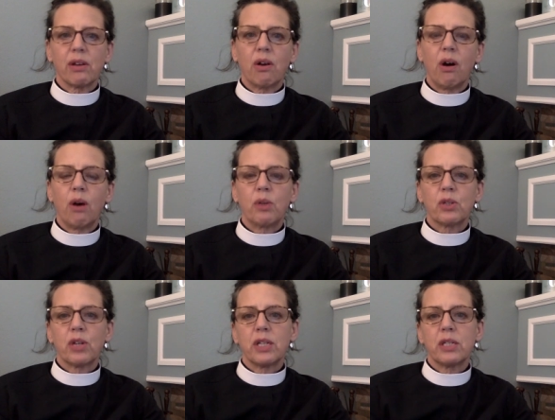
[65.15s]
the call were
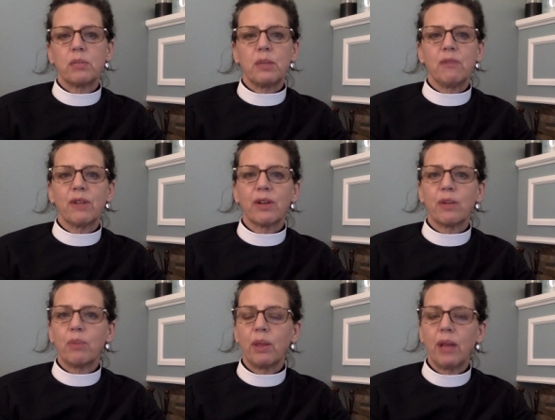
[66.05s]
trying to be very
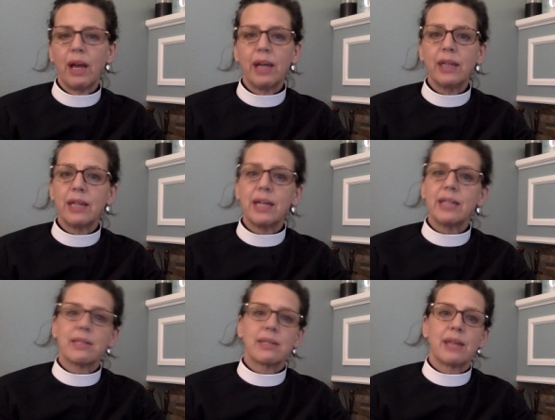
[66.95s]
polite
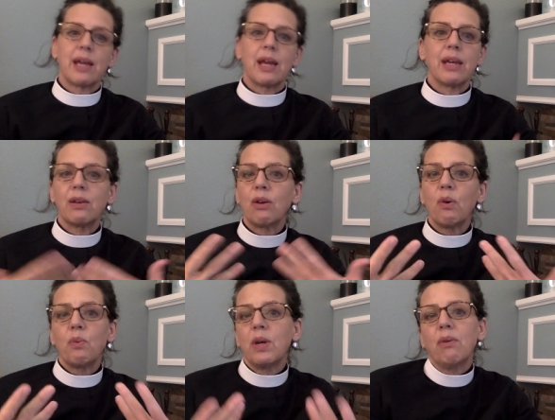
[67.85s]
and say, you
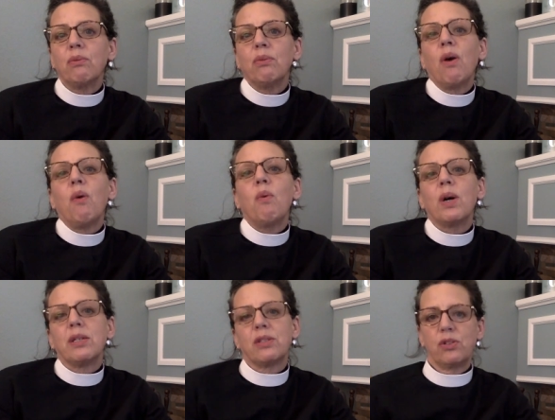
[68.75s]
know, we don't know
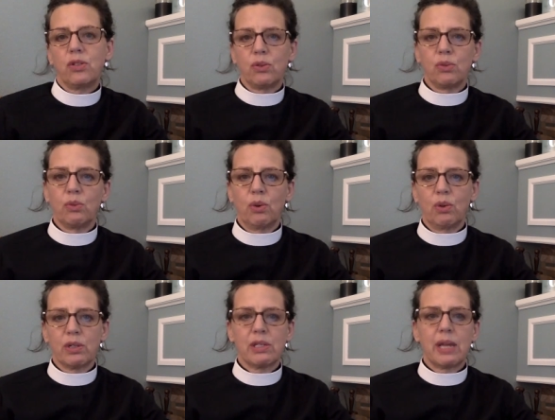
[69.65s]
what to do
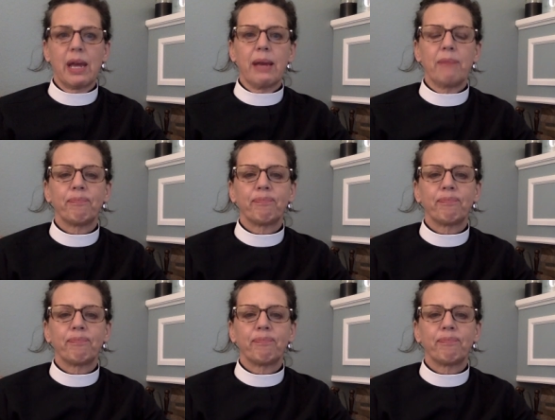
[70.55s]
or say.